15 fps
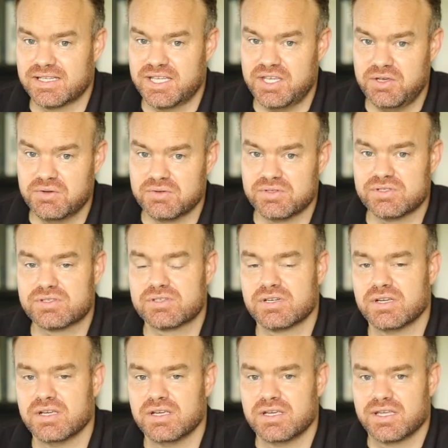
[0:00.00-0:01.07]
huge
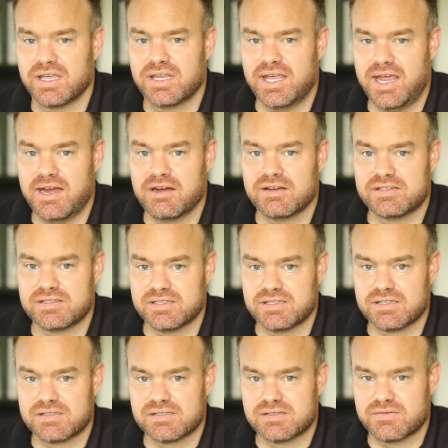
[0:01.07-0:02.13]

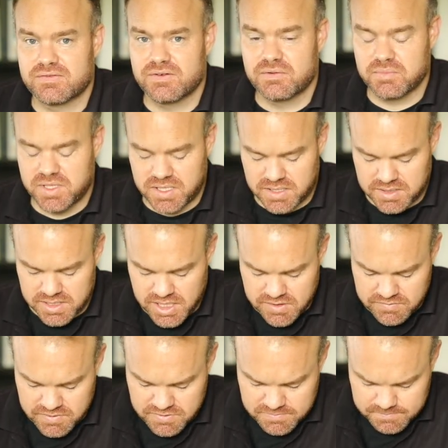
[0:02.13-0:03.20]
inheritance from King
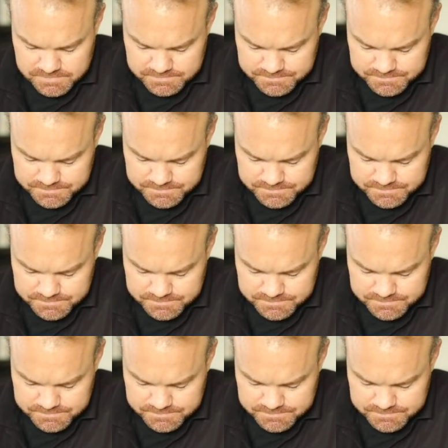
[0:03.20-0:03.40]
David.